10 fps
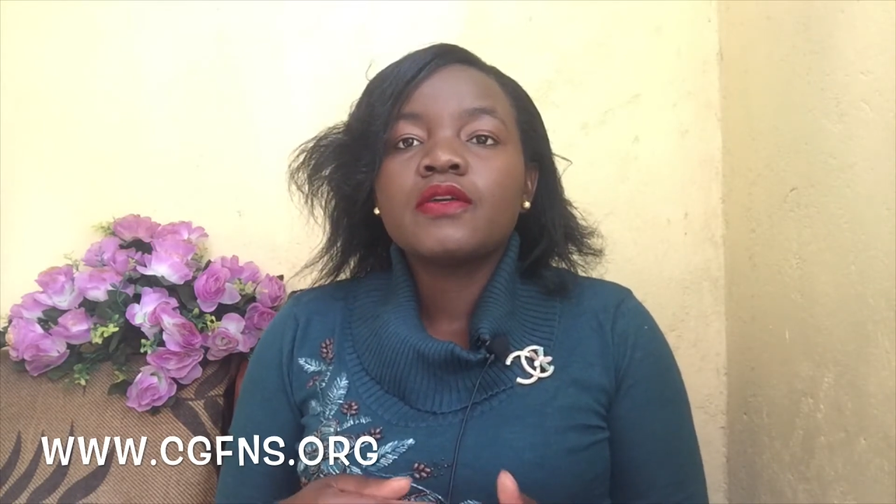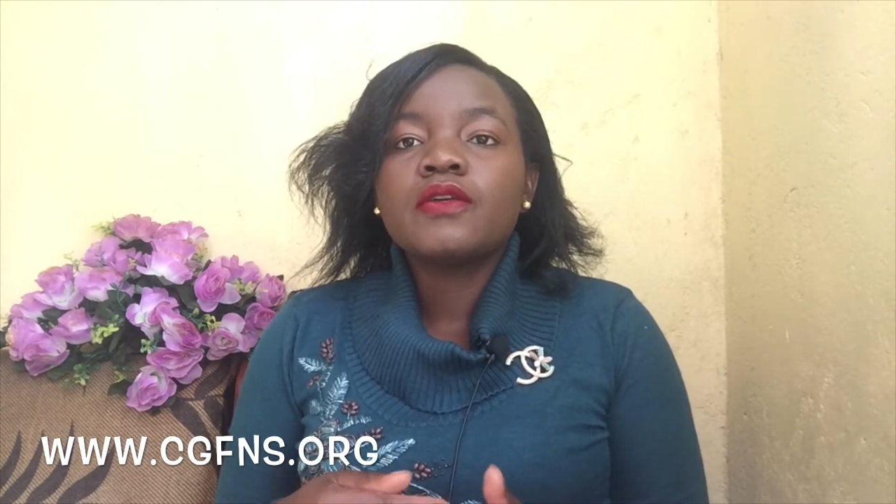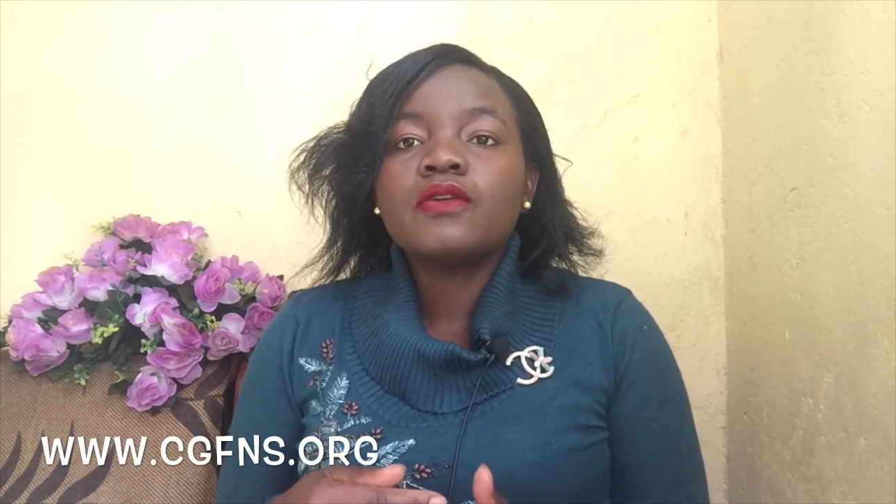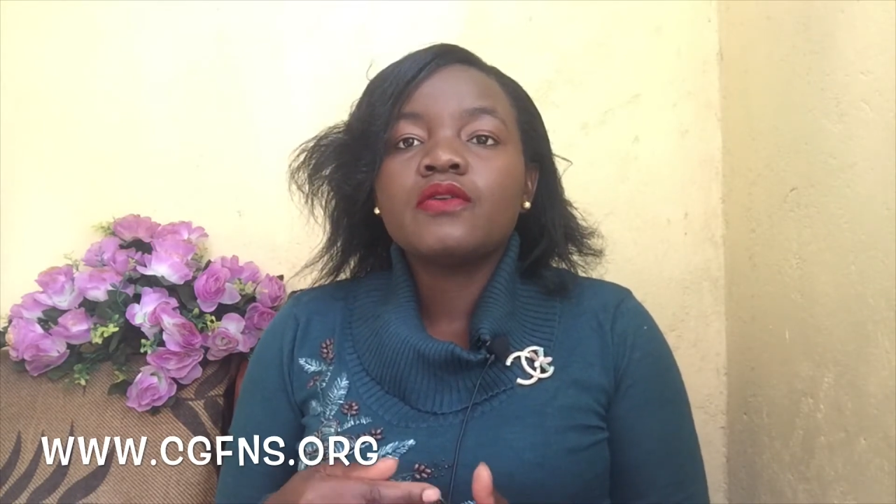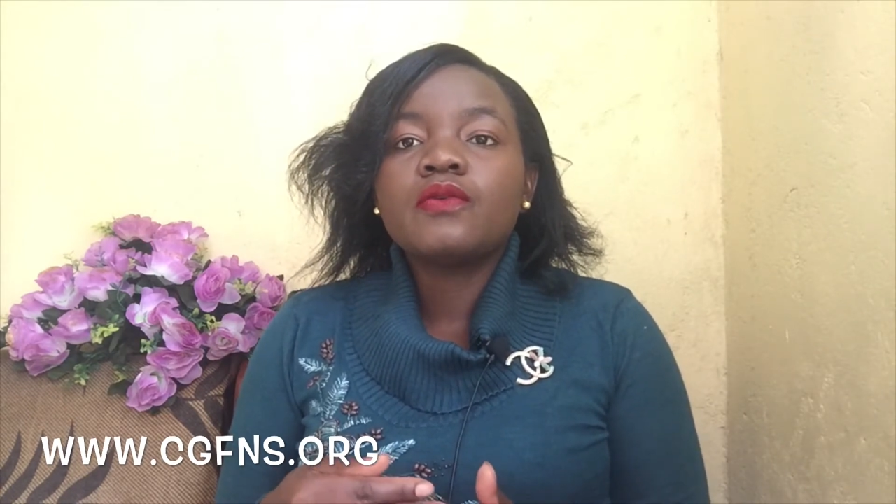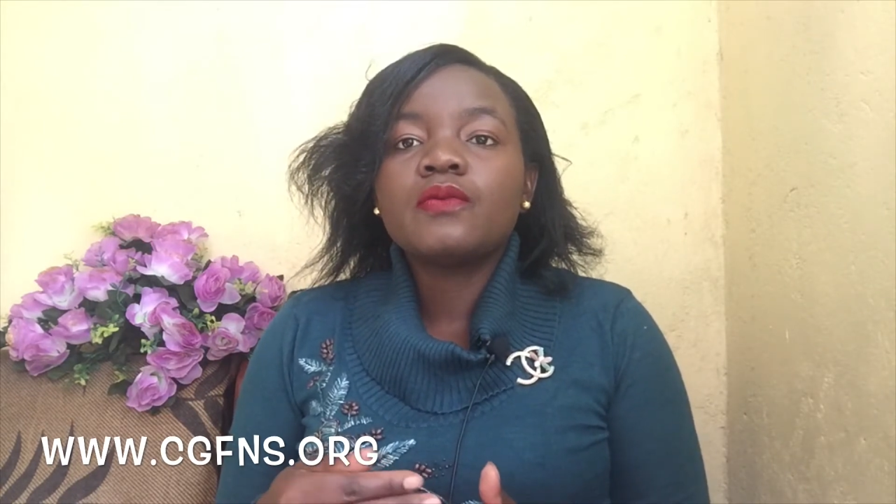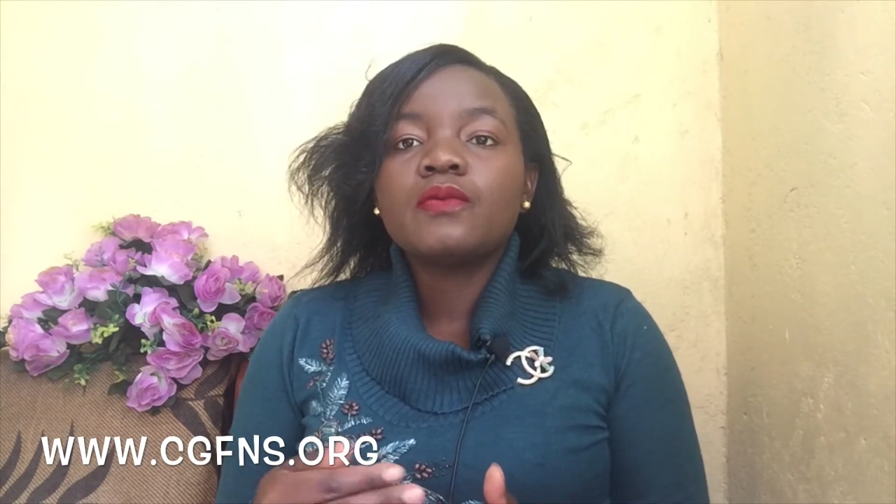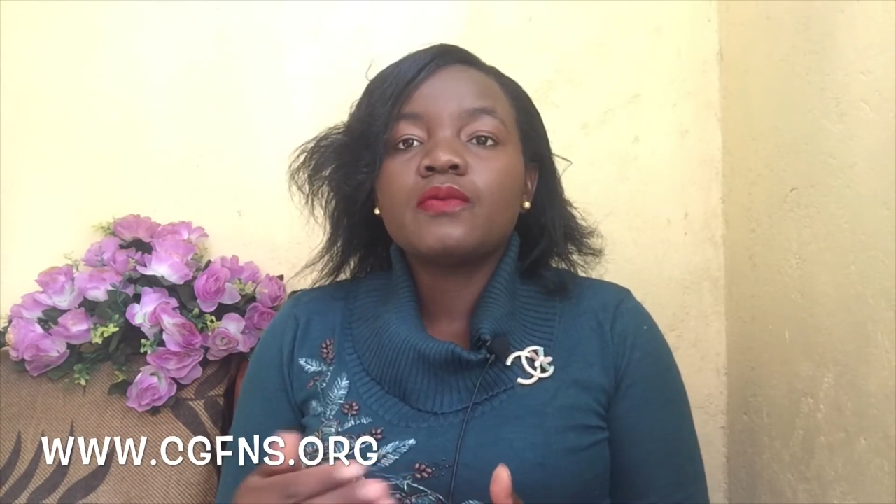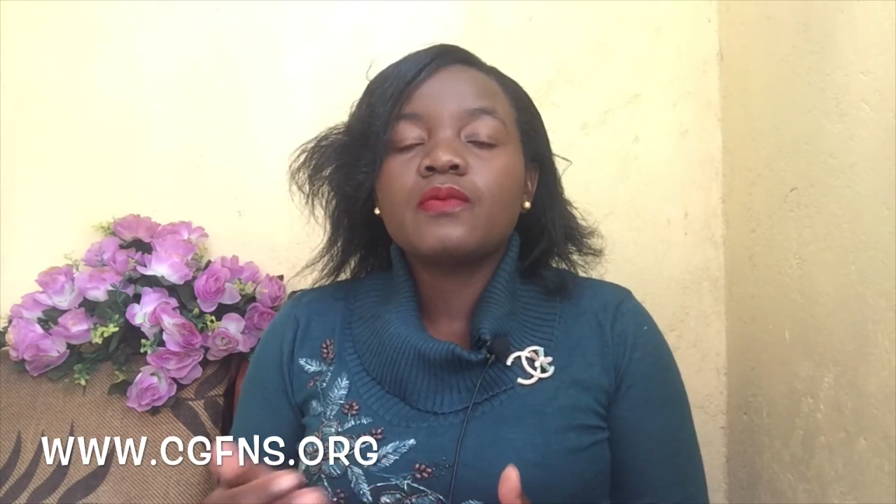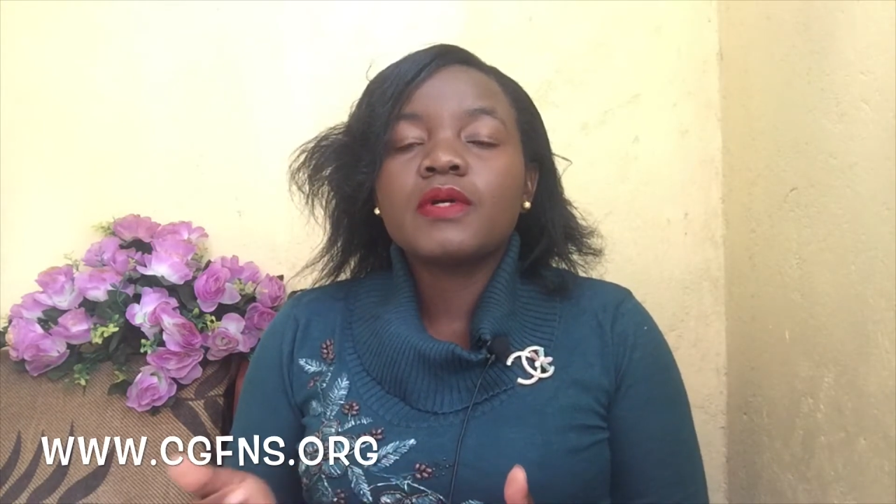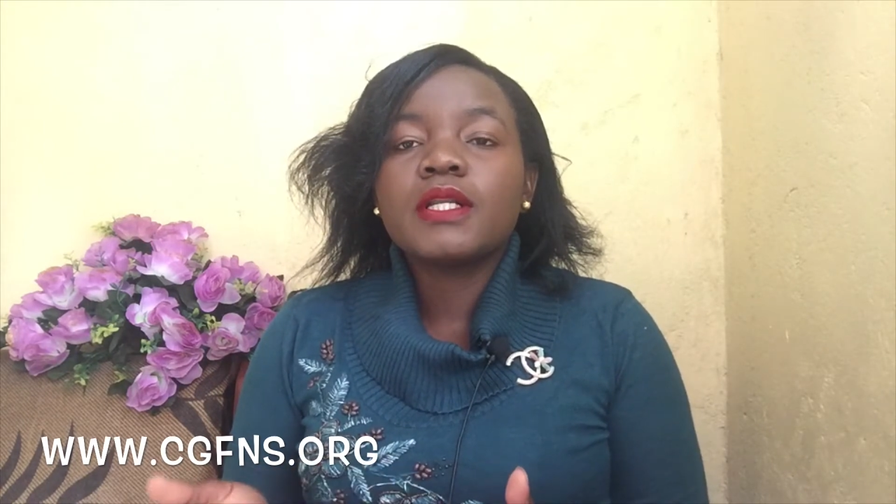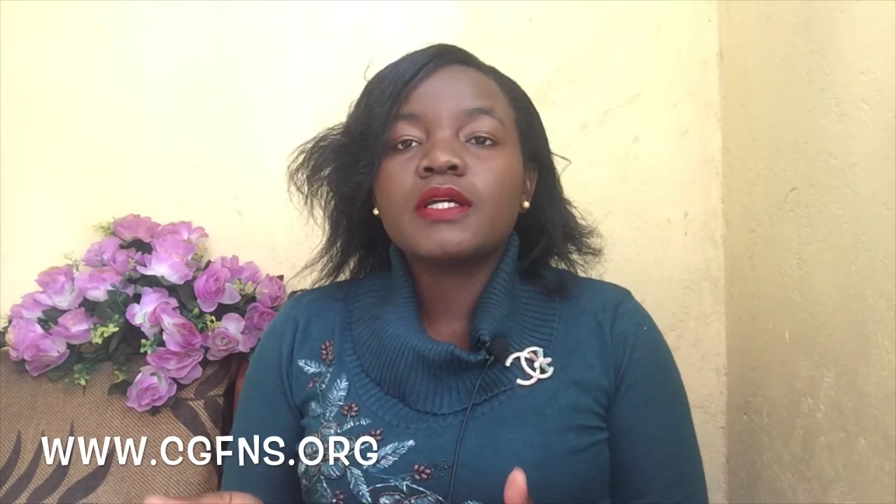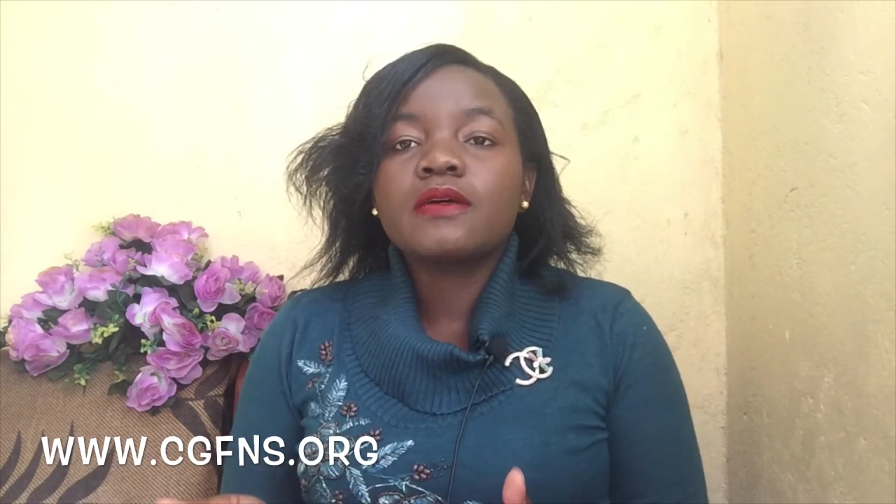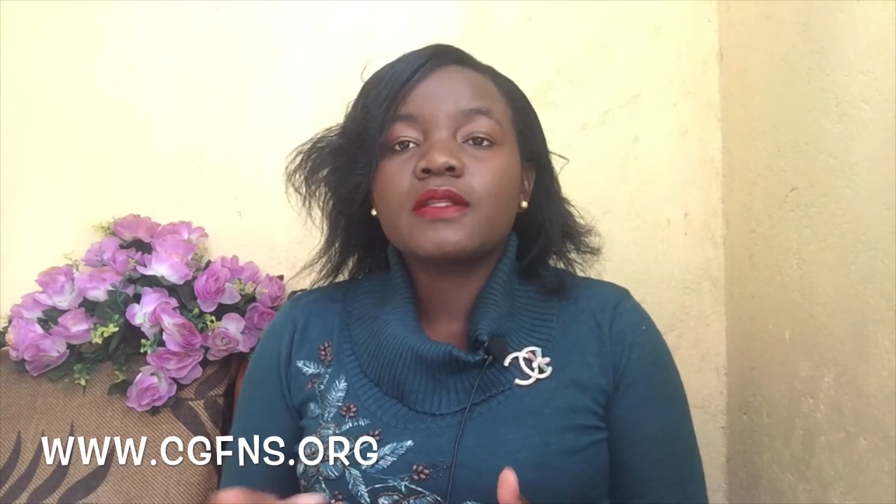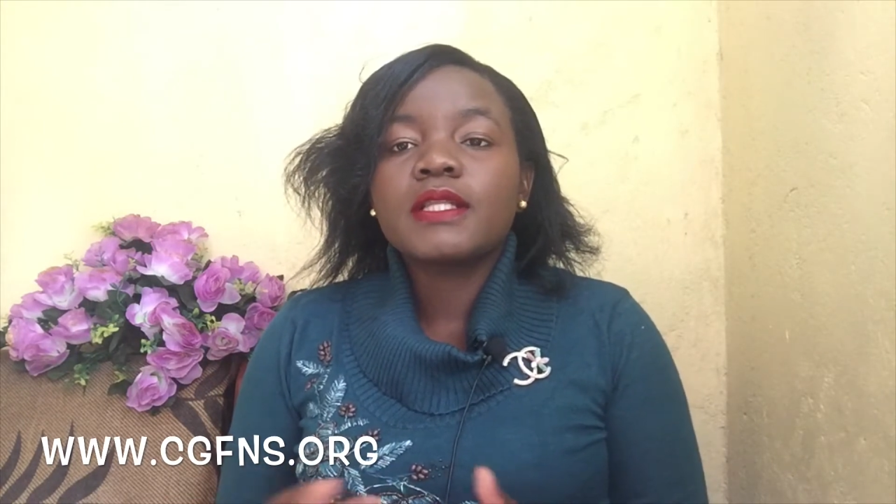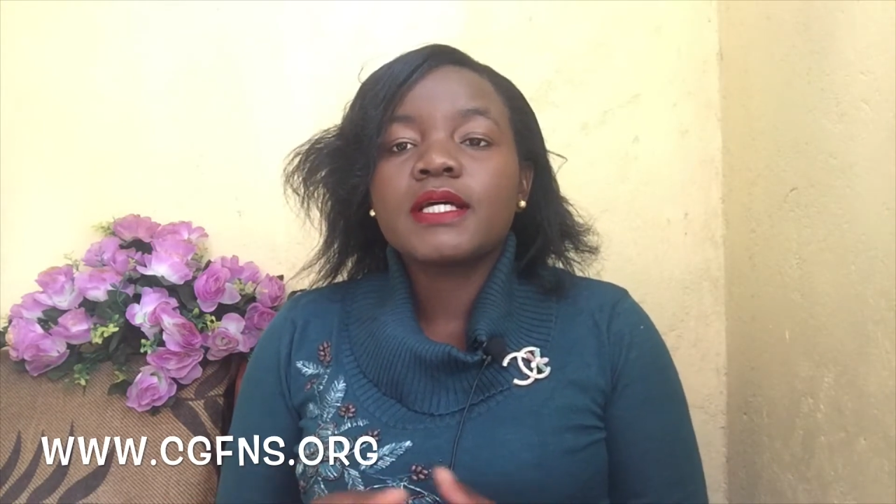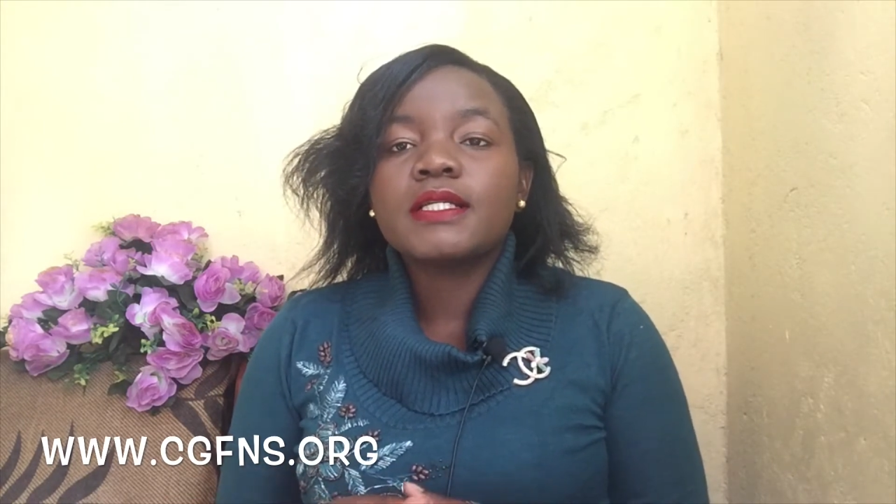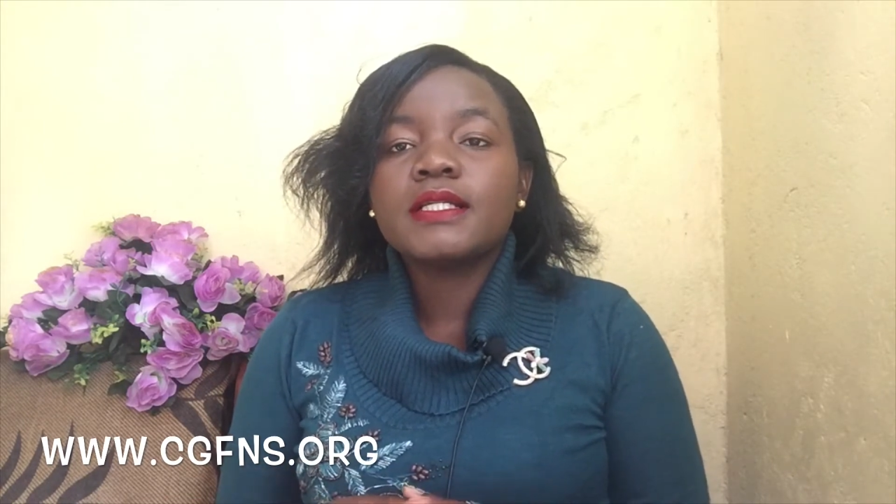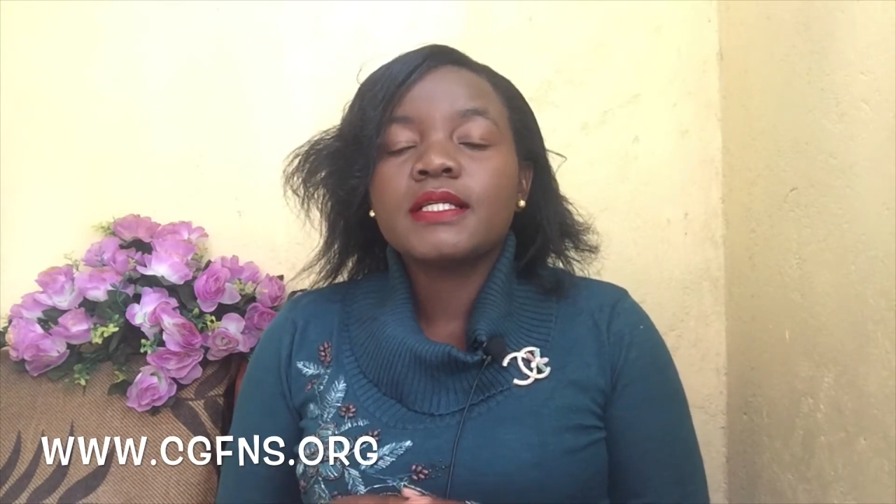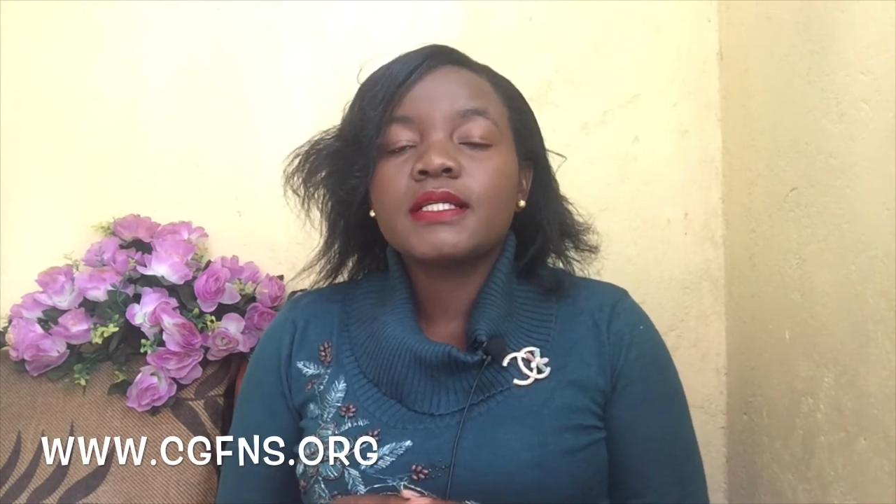you click on
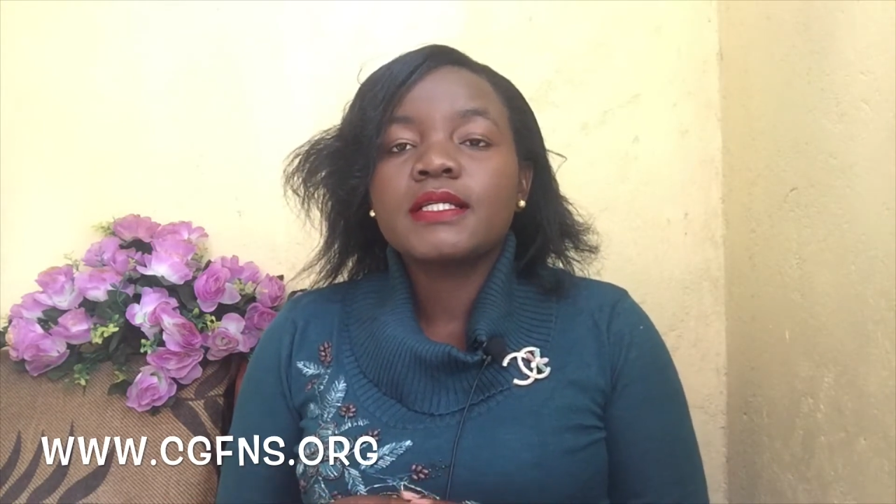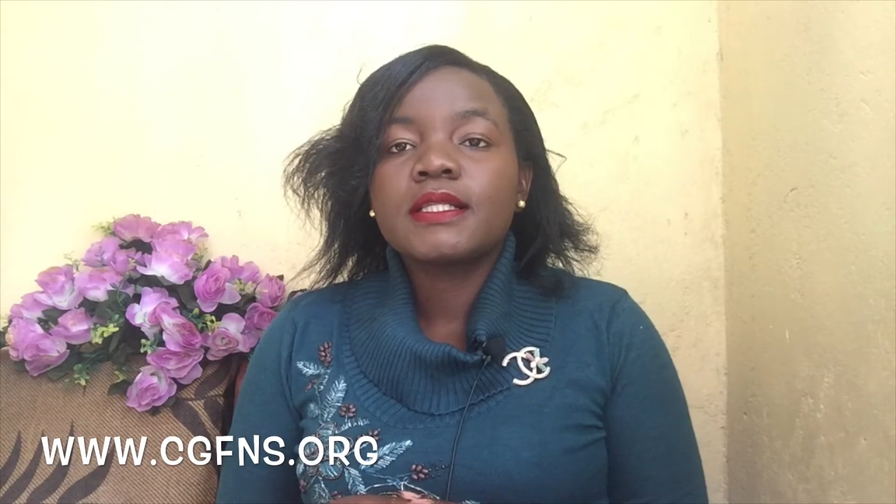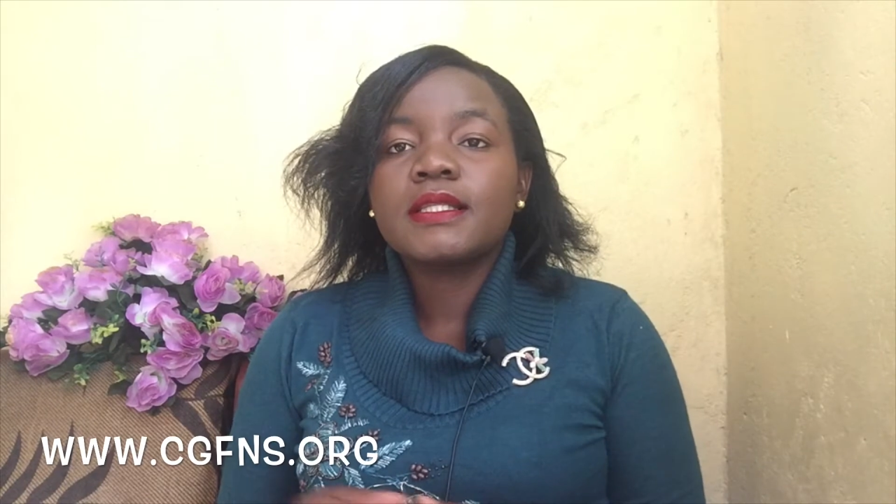that link.